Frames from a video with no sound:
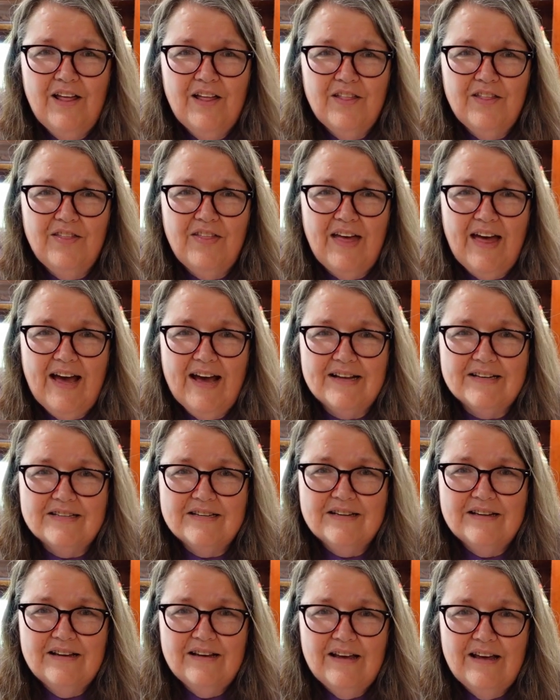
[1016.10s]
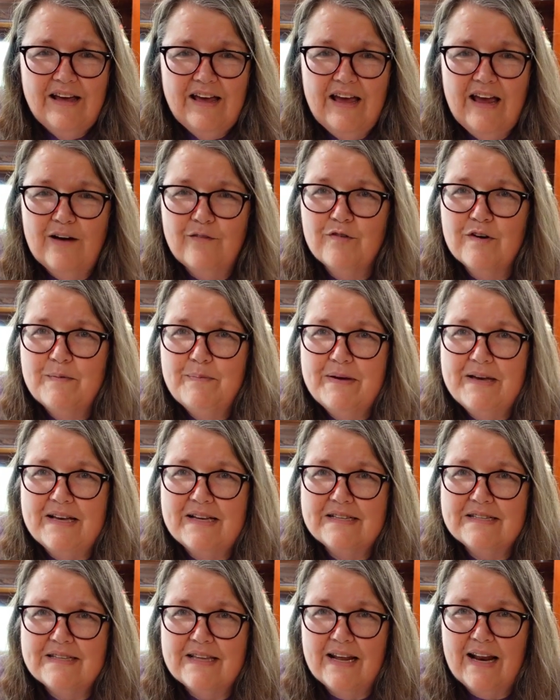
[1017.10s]
that every
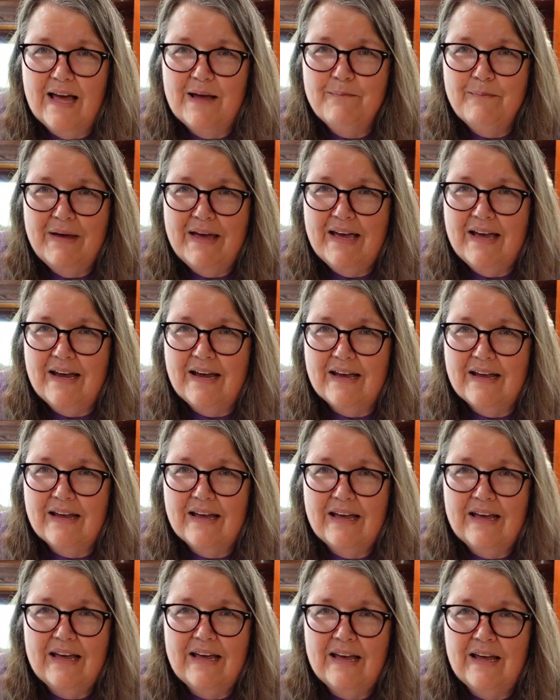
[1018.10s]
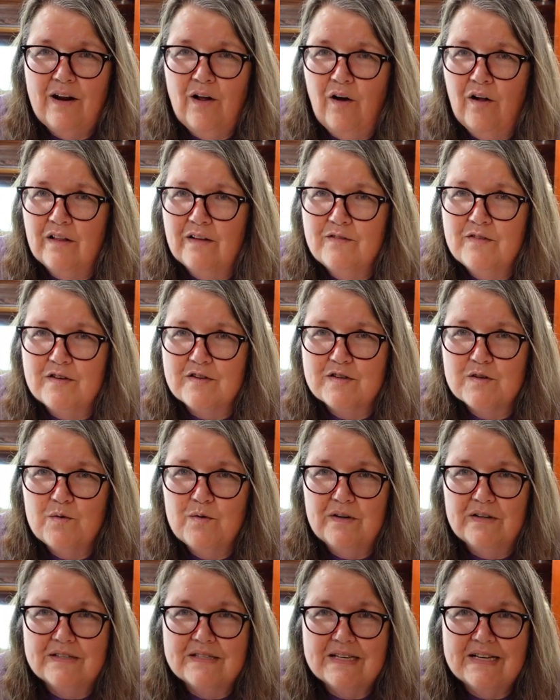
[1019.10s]
piece that I make in all of those
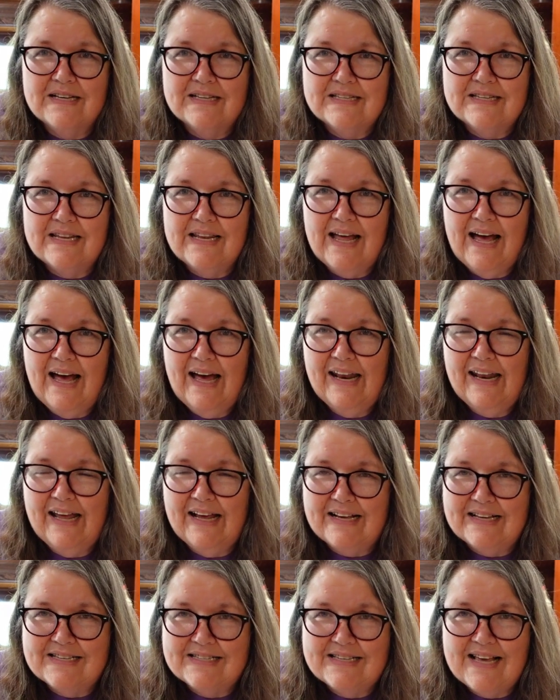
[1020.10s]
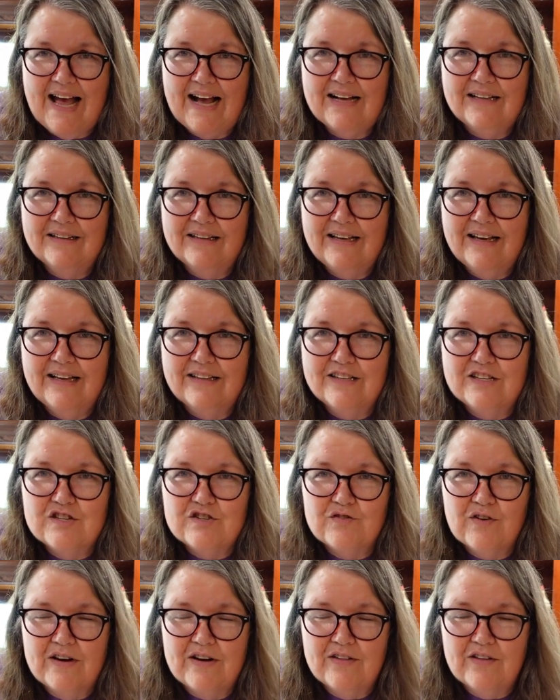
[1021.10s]
quilts is not exactly on the
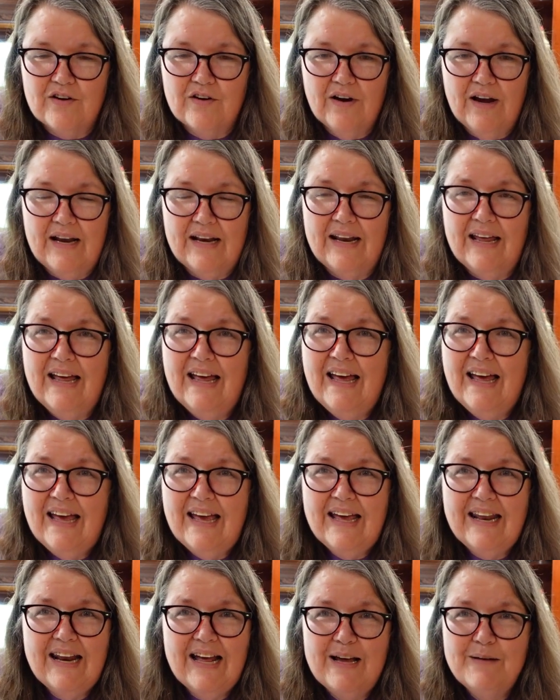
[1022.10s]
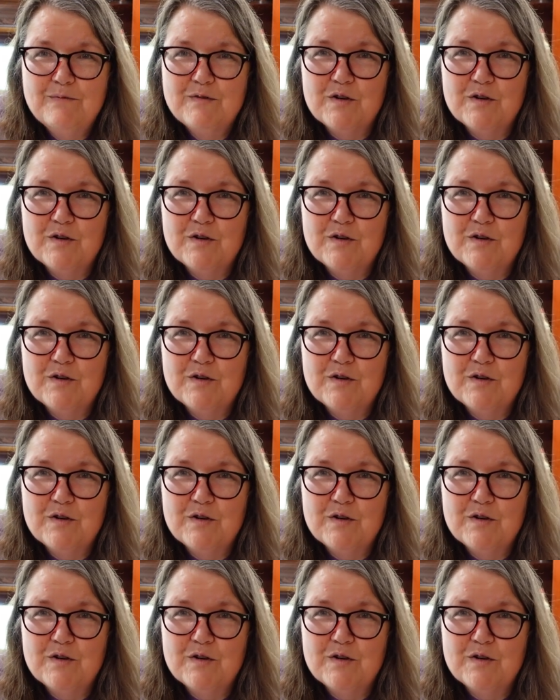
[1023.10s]
straight of the grain. And I'm